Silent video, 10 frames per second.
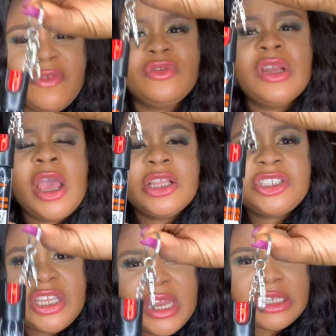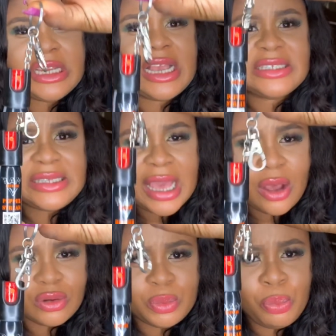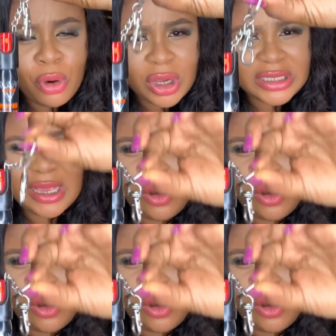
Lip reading: even teenagers, girls, boys,